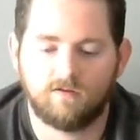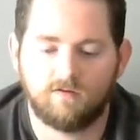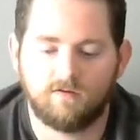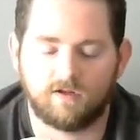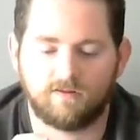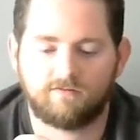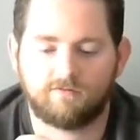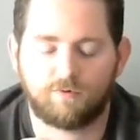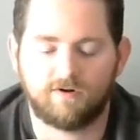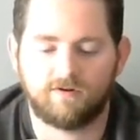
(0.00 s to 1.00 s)
Now, this is
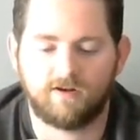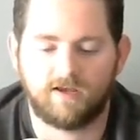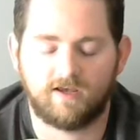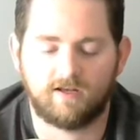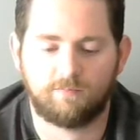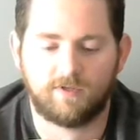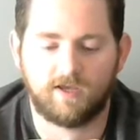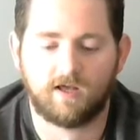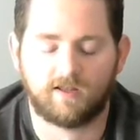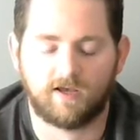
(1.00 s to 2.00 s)
printed in
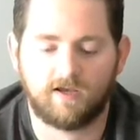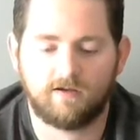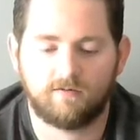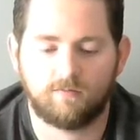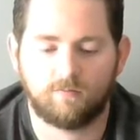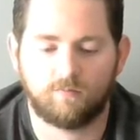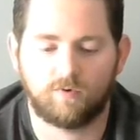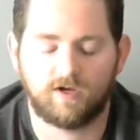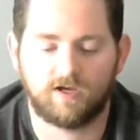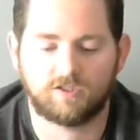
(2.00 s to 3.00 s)
PLA,
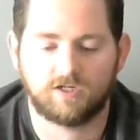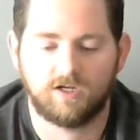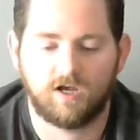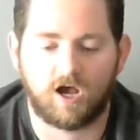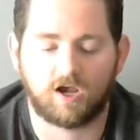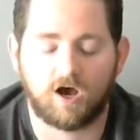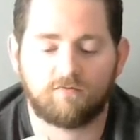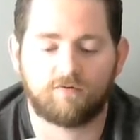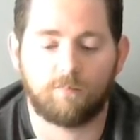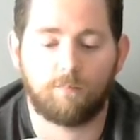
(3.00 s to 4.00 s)
which I
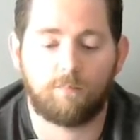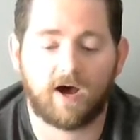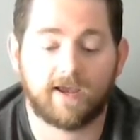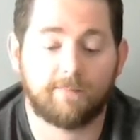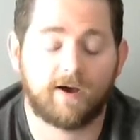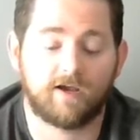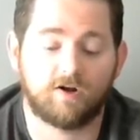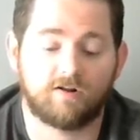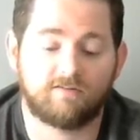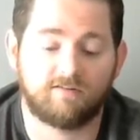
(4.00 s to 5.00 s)
got from
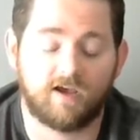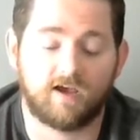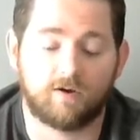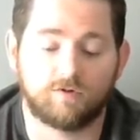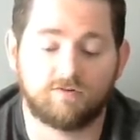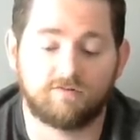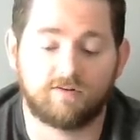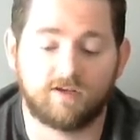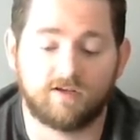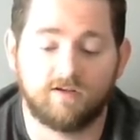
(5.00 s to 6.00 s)
buyapie.ca, which is
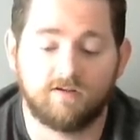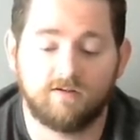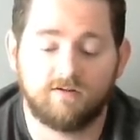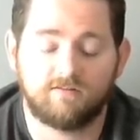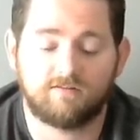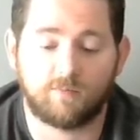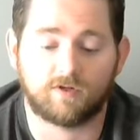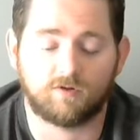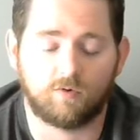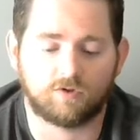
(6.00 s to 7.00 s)
a
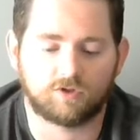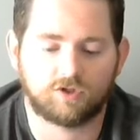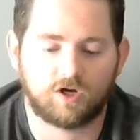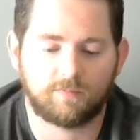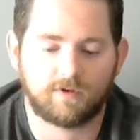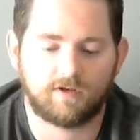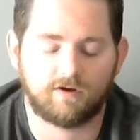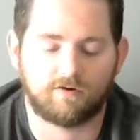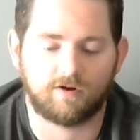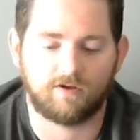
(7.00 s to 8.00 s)
somewhat local shop
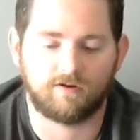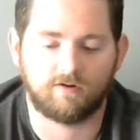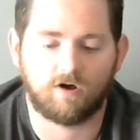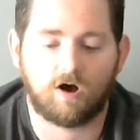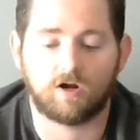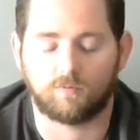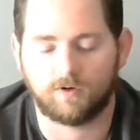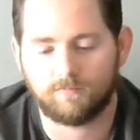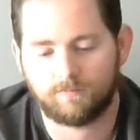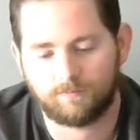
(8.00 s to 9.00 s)
here in
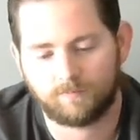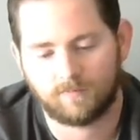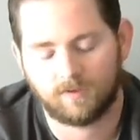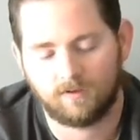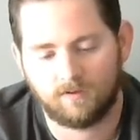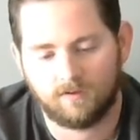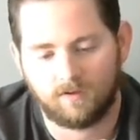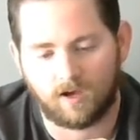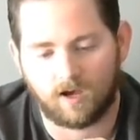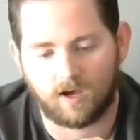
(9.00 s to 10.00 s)
Ottawa.
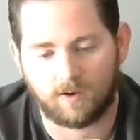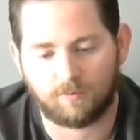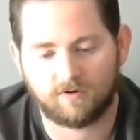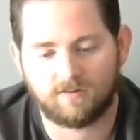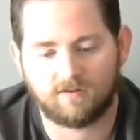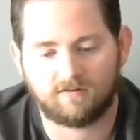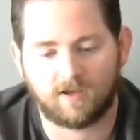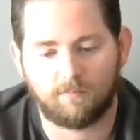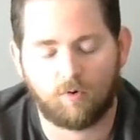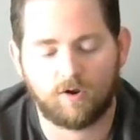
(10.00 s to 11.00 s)
I printed this
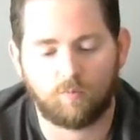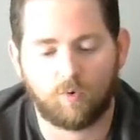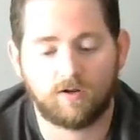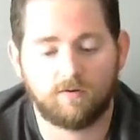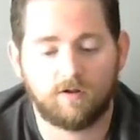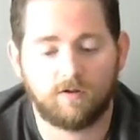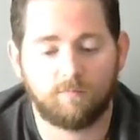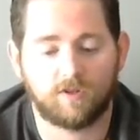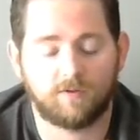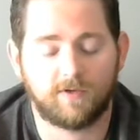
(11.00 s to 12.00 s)
at 0.1
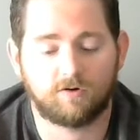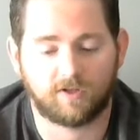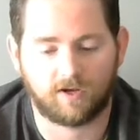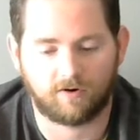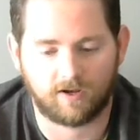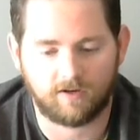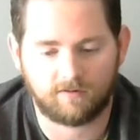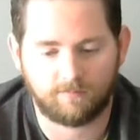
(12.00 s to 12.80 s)
millimeter layer height,